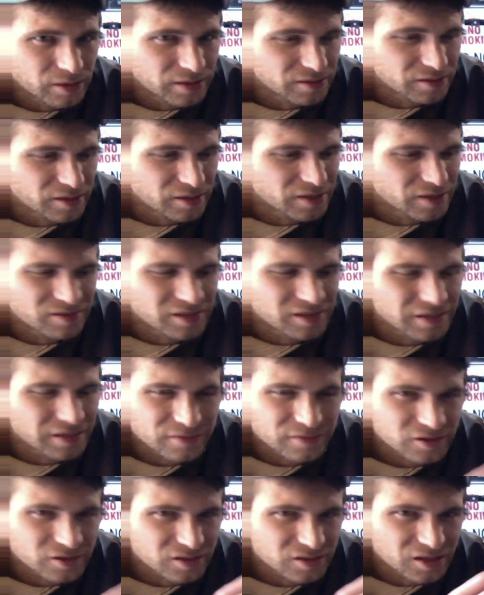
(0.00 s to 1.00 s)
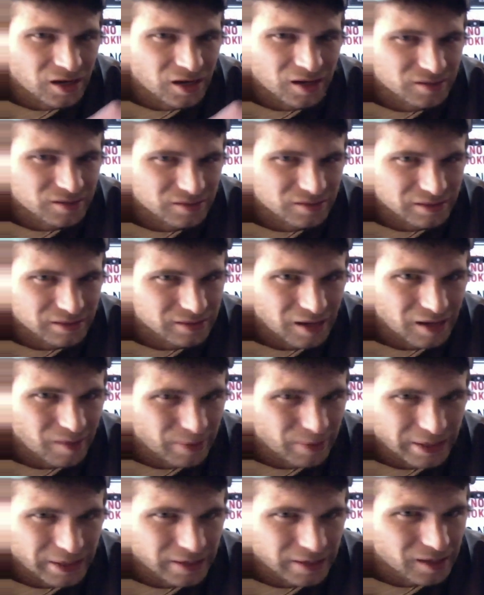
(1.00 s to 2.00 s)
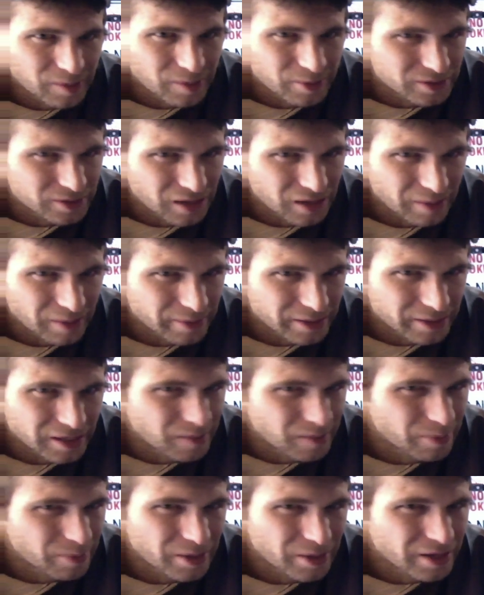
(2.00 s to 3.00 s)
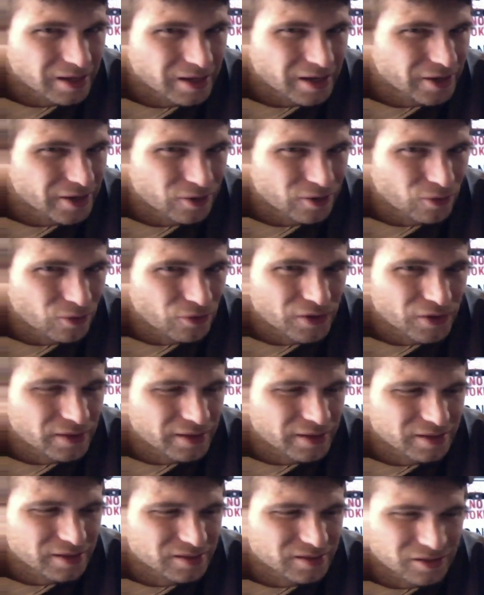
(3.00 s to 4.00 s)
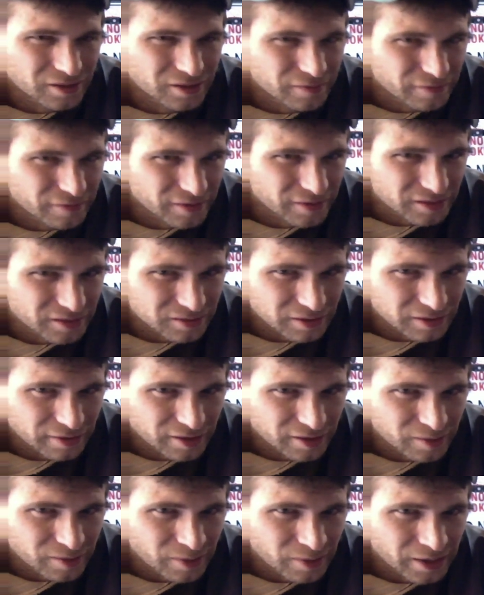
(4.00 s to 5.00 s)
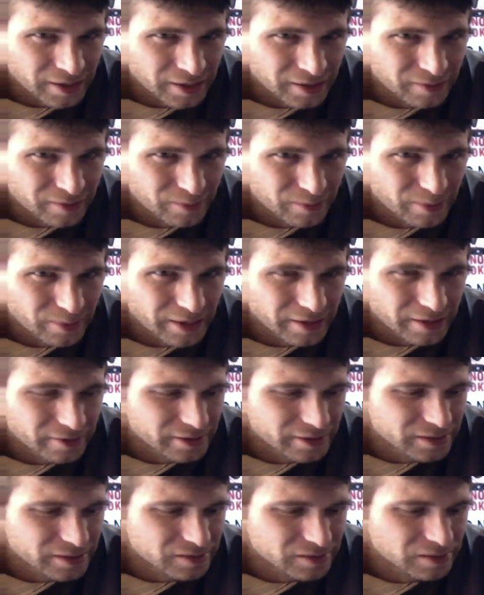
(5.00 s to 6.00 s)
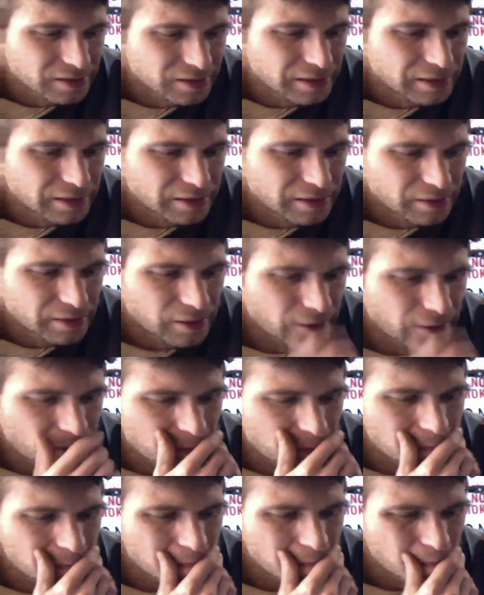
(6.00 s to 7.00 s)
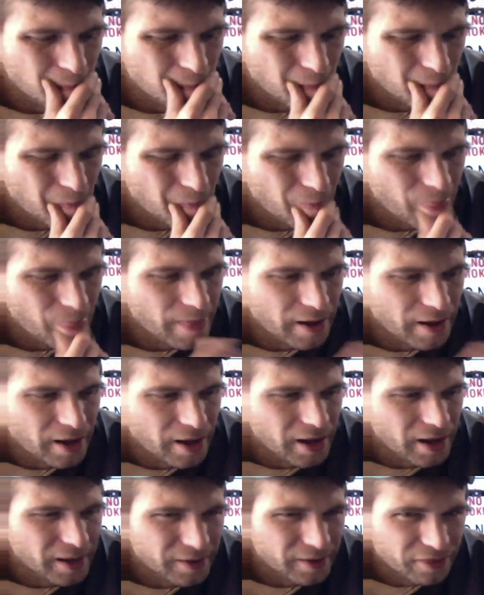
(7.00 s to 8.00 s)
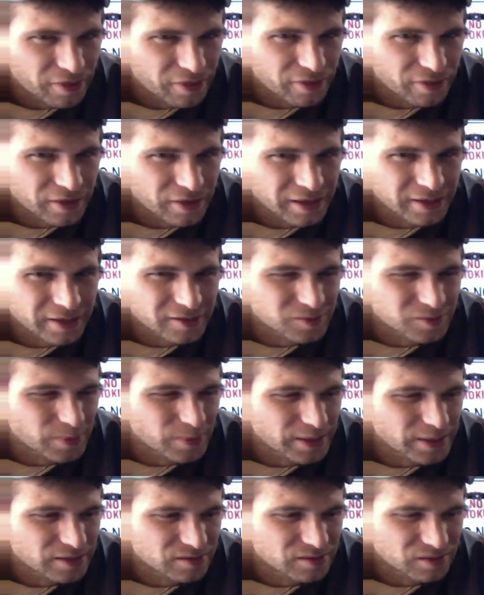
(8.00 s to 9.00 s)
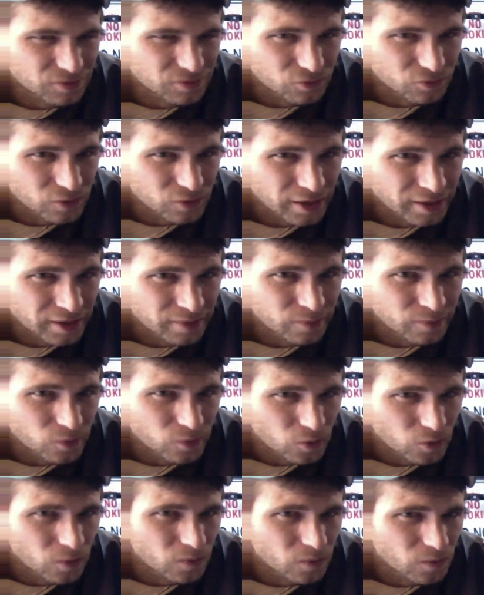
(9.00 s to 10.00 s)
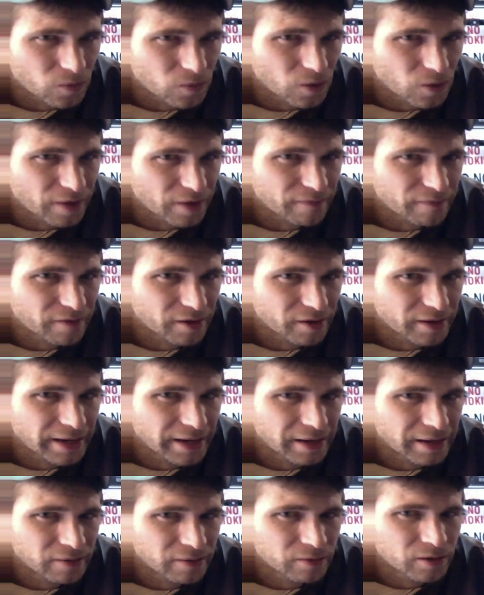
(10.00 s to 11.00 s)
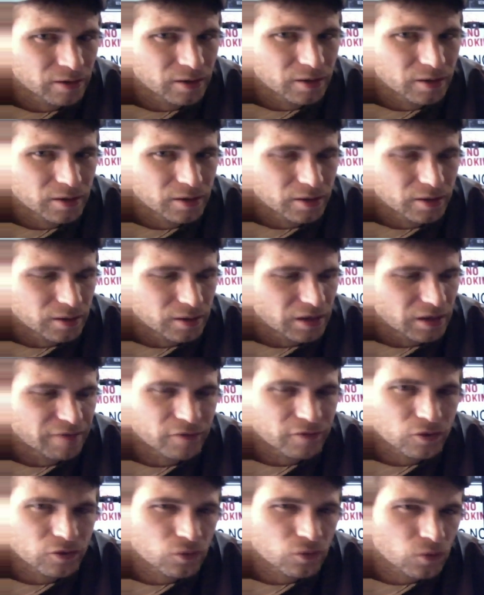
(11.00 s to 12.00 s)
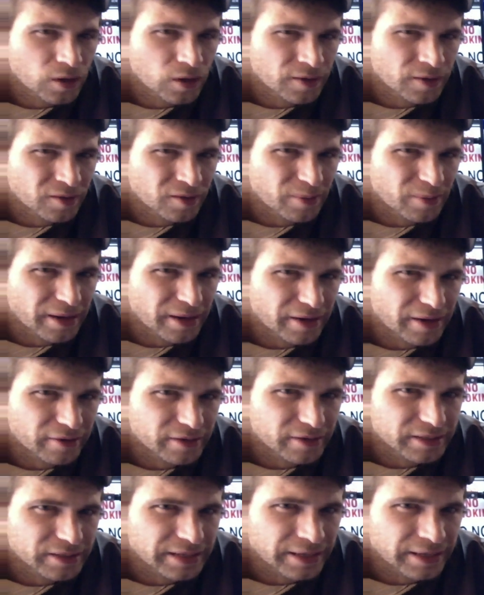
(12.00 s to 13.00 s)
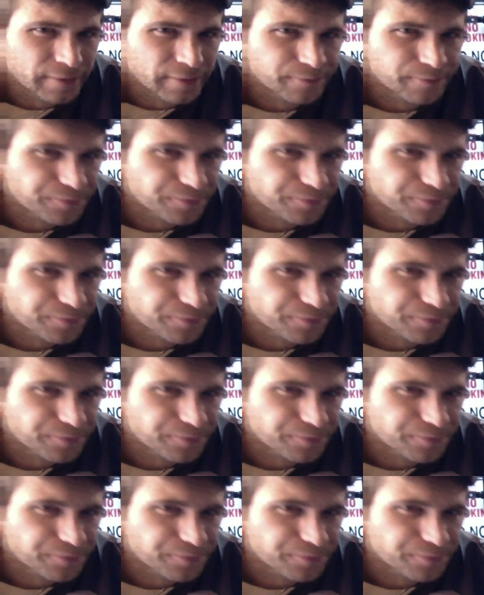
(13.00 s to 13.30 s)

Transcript: instead of just constantly topping it up and topping it up. I don't think that's good for these lithium-ion batteries. Um, I think it's best to run them quite far down. If you run the battery down